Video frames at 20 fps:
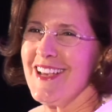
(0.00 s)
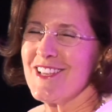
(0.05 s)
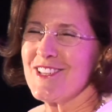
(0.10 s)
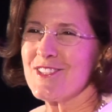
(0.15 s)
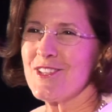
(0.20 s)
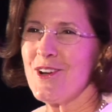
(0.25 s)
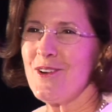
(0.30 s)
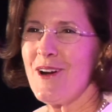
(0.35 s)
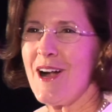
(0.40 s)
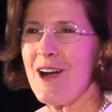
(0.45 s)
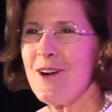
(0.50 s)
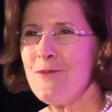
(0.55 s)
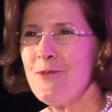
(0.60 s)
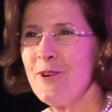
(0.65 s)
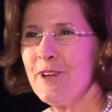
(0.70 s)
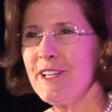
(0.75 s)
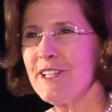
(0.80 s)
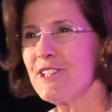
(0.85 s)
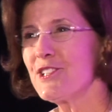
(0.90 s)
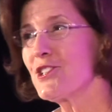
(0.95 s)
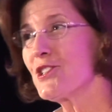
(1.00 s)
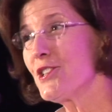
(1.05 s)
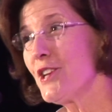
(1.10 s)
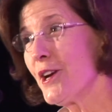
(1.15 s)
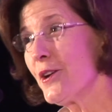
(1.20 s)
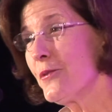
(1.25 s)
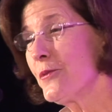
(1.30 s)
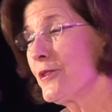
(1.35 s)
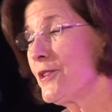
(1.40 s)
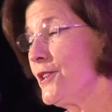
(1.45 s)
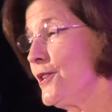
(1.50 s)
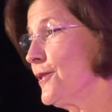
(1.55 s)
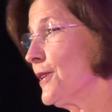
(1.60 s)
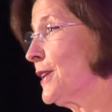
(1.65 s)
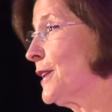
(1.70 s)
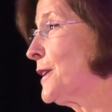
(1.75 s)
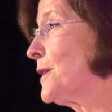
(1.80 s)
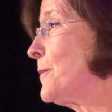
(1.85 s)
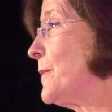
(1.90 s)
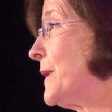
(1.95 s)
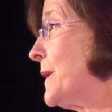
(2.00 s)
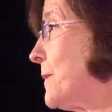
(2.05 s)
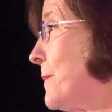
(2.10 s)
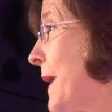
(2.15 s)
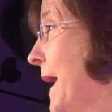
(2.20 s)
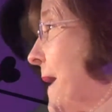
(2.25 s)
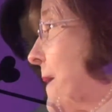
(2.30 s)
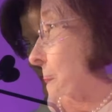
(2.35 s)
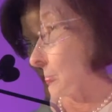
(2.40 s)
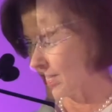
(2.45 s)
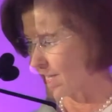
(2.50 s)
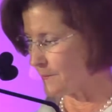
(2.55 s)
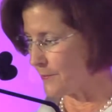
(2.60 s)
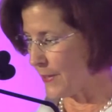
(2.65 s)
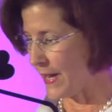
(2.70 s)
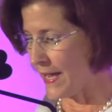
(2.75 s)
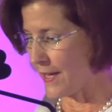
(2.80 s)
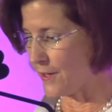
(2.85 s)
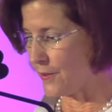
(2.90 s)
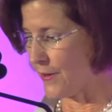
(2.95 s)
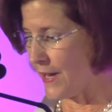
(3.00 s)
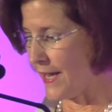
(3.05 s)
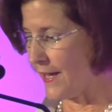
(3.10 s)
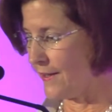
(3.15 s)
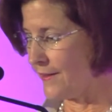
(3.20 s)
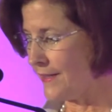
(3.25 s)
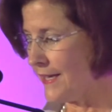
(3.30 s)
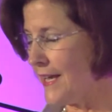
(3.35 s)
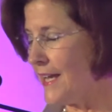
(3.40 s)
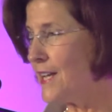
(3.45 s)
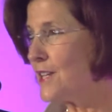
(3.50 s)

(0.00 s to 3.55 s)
So I wanted to share with you a little bit about my background.